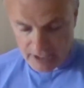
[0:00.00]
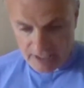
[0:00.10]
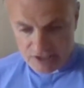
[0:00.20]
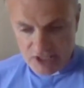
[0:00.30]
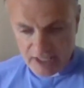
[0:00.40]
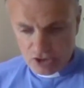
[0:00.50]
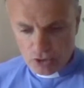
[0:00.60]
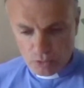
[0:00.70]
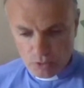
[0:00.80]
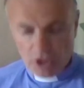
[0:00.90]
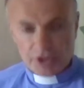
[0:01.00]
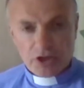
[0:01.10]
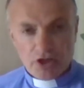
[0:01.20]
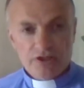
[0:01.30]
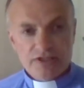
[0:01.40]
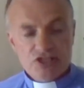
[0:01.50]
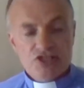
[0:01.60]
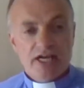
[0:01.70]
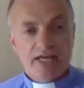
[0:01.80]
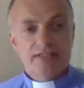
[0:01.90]
As I go on
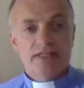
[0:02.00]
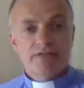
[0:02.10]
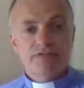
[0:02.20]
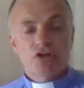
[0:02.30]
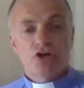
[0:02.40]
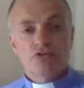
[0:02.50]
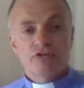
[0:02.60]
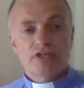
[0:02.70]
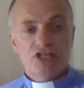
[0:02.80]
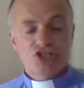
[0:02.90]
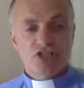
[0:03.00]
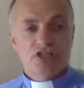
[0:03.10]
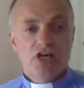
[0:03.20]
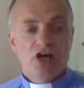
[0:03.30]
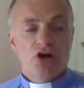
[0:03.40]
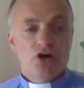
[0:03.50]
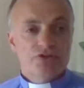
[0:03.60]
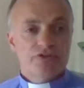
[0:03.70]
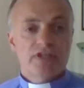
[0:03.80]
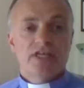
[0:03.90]
holidays and leave the congregation
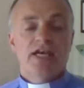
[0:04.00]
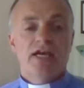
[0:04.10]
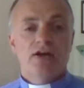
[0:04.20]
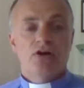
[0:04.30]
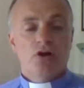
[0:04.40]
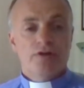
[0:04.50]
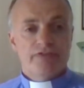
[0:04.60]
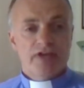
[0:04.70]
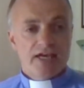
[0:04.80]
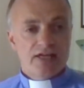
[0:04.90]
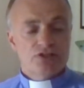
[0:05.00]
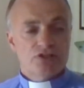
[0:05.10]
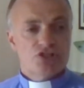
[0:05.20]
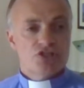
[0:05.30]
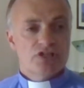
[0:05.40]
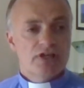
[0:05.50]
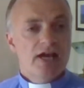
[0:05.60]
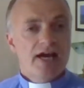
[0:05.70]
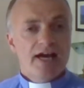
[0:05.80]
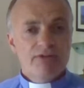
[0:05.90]
under the care of the elders,
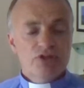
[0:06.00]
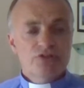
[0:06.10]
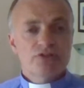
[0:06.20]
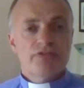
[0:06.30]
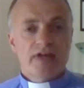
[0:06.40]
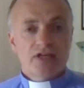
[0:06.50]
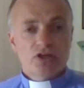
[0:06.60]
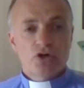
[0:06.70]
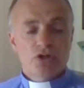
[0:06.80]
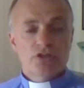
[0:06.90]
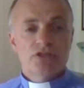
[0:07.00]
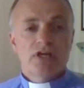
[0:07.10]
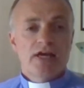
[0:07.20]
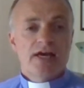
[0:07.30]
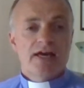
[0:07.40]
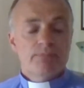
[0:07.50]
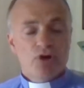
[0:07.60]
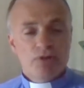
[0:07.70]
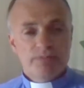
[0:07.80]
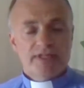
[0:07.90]
I want to thank God and
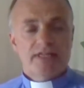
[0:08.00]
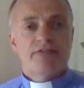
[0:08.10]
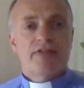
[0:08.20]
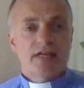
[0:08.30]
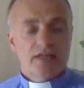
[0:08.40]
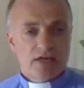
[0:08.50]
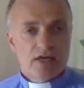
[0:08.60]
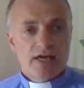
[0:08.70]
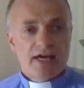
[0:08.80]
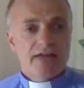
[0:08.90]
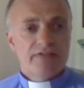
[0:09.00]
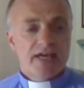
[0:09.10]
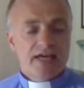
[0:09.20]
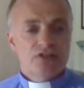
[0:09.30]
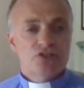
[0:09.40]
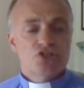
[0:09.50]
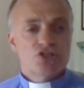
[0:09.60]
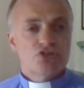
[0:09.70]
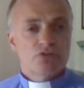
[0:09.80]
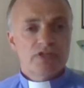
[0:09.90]
publicly thank the elders in
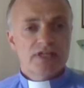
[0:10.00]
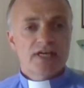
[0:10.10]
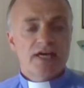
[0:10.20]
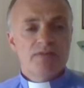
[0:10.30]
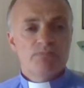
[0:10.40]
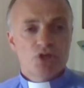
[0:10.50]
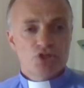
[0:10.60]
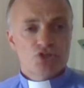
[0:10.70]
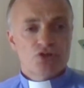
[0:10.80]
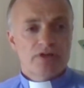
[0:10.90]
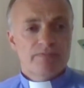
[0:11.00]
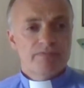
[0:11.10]
Drumliga and Mountjoy.